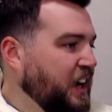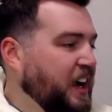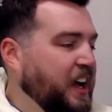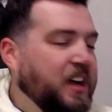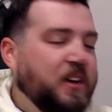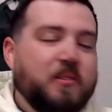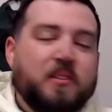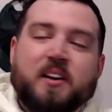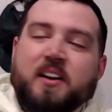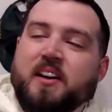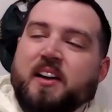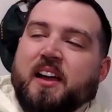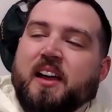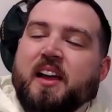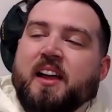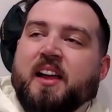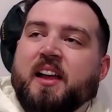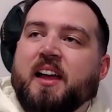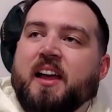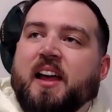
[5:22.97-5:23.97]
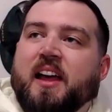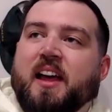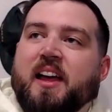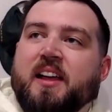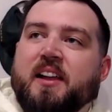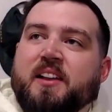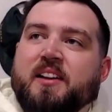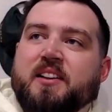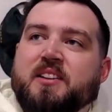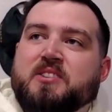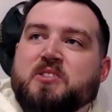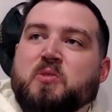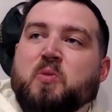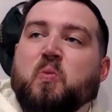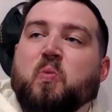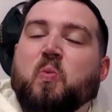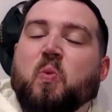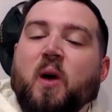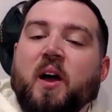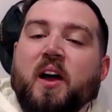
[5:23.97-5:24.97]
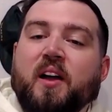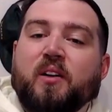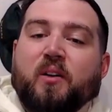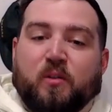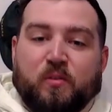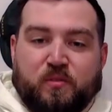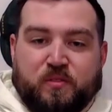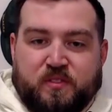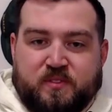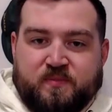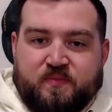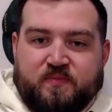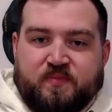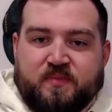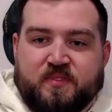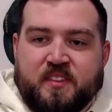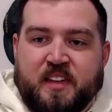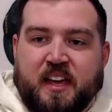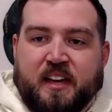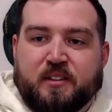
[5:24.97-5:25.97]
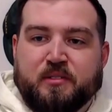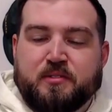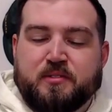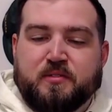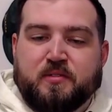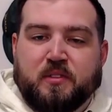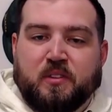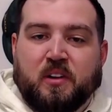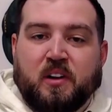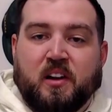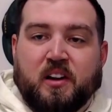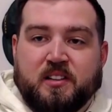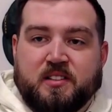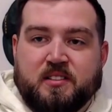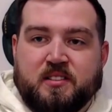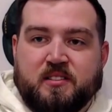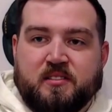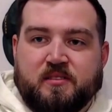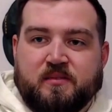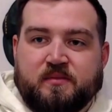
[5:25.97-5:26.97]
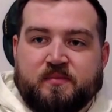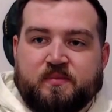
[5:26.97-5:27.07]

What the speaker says: Iowa had 12 tackles for loss.